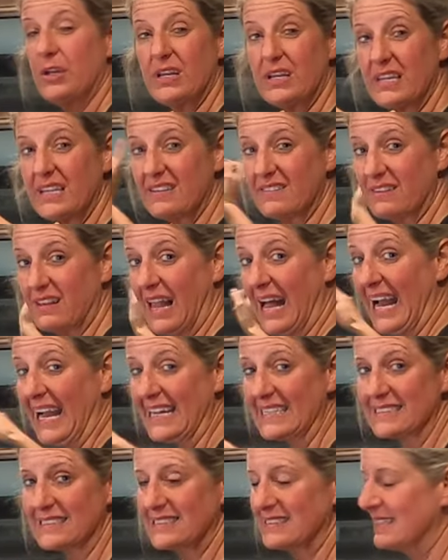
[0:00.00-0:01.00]
put in his
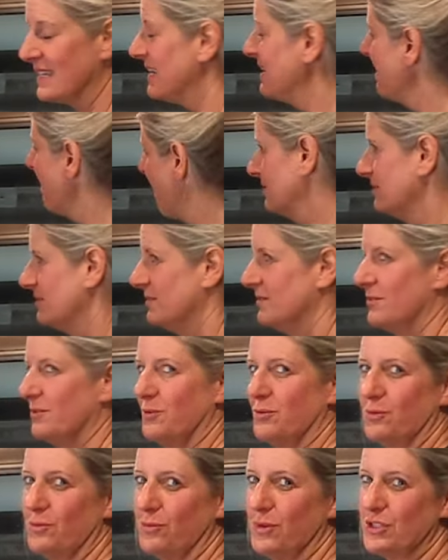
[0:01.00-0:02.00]
lights,
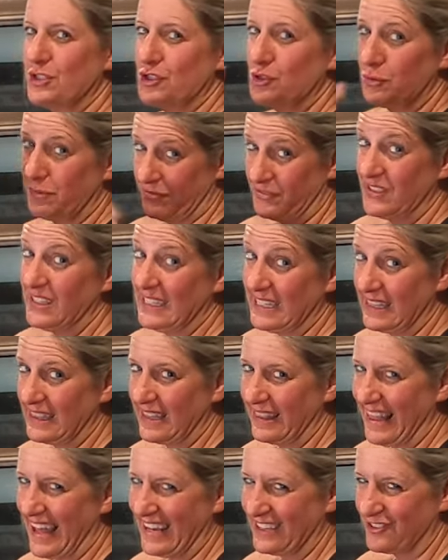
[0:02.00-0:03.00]
which you have seen
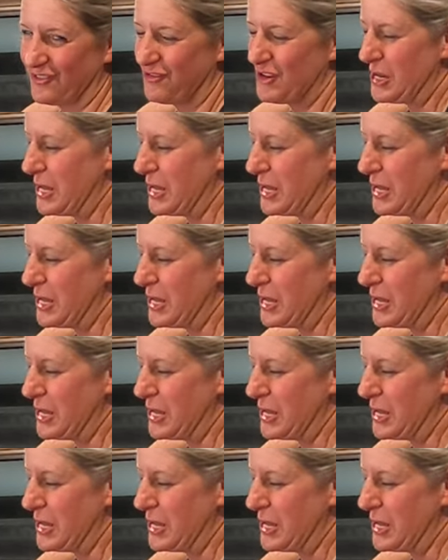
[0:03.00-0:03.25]
in the last